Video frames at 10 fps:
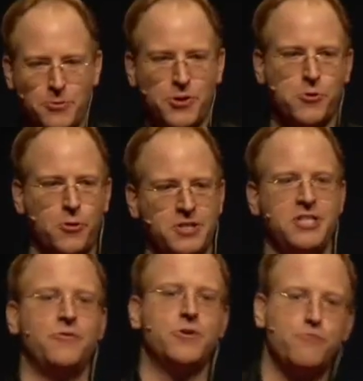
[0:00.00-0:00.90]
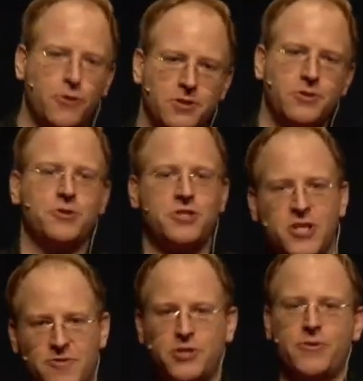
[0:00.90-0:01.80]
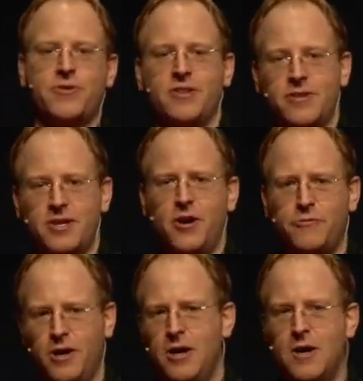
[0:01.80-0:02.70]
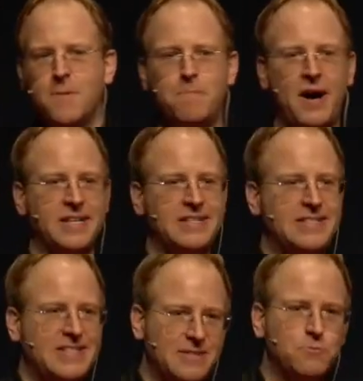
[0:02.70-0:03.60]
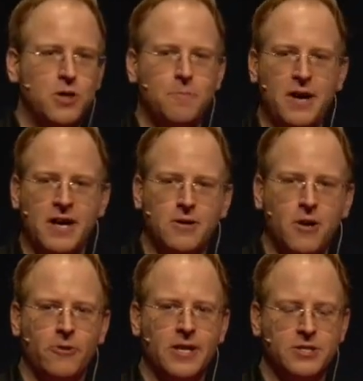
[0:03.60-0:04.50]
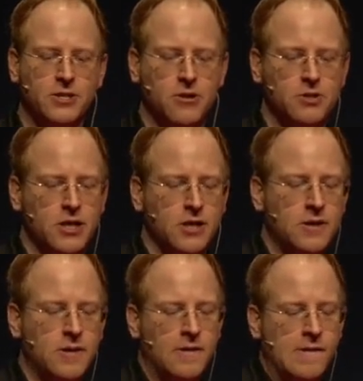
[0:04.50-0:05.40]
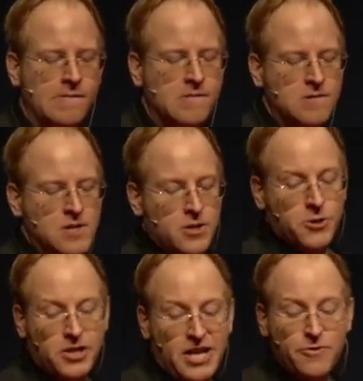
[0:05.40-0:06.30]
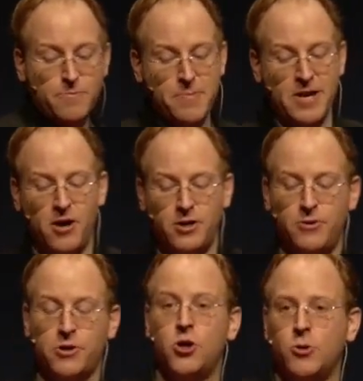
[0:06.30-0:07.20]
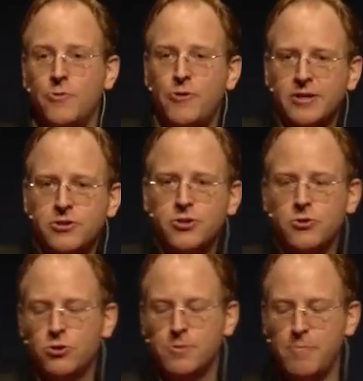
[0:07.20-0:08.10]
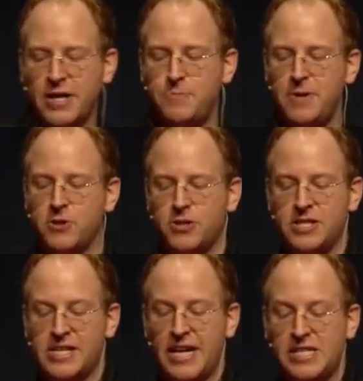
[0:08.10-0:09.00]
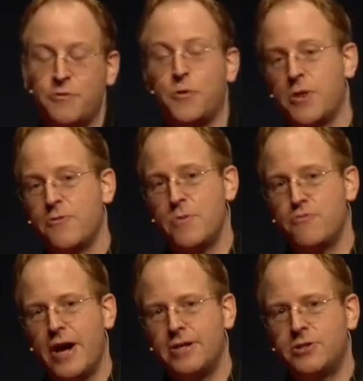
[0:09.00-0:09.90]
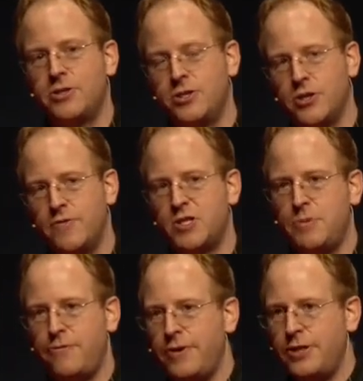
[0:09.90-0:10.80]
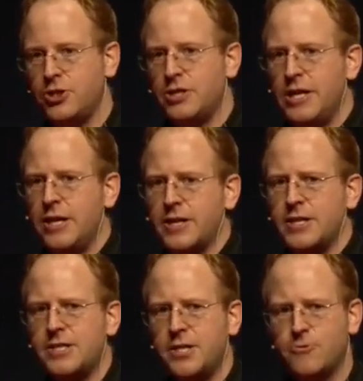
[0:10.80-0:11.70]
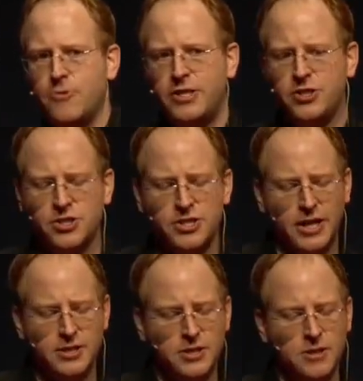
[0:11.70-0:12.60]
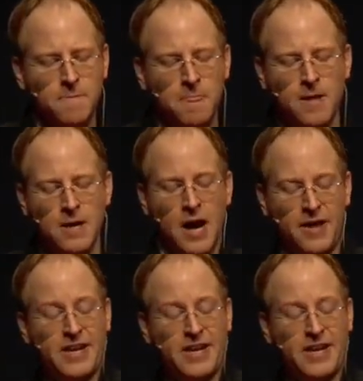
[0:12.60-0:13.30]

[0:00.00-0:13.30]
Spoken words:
with the quality of the product or the service or the thing that they offer, but I damn well bet it correlates closely. You could even maybe argue that Core Web Vitals scores might be a good indicator for whether a brand deserves to be featured in a consideration set. And